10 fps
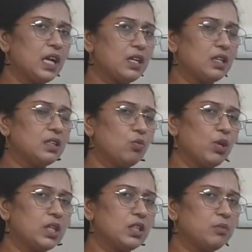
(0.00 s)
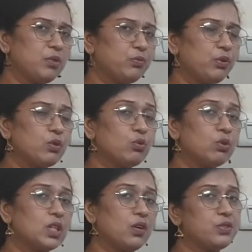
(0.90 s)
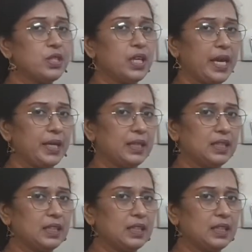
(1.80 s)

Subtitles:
under the water before 2009.